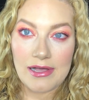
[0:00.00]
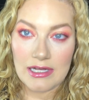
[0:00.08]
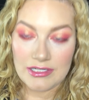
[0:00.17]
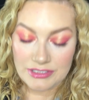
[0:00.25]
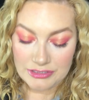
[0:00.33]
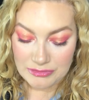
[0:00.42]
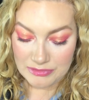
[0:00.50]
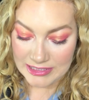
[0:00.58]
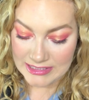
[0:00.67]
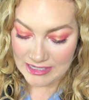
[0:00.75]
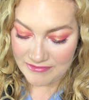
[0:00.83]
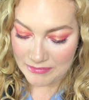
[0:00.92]
under
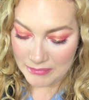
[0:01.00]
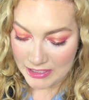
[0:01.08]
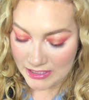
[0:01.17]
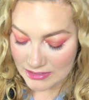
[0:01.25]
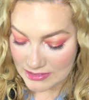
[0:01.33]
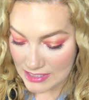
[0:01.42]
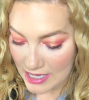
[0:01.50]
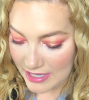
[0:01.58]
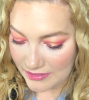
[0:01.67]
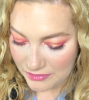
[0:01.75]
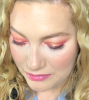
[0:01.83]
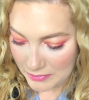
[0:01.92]
27 minutes. I
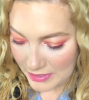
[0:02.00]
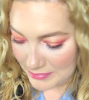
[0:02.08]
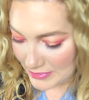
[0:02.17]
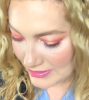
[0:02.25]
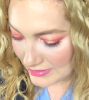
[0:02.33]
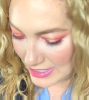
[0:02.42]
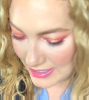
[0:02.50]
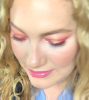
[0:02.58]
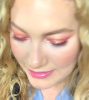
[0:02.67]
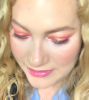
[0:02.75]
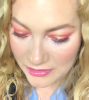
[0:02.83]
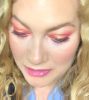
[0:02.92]
don't know why I picked that
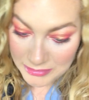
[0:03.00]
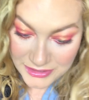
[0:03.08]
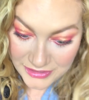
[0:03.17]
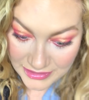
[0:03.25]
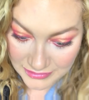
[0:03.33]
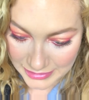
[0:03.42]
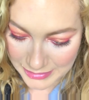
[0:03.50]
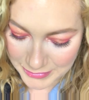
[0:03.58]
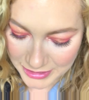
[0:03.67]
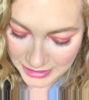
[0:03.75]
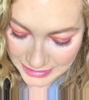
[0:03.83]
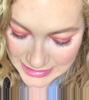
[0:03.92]
like arbitrarily,
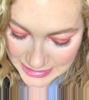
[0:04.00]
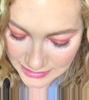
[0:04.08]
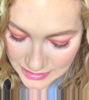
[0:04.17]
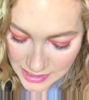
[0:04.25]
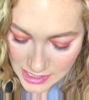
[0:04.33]
but I did.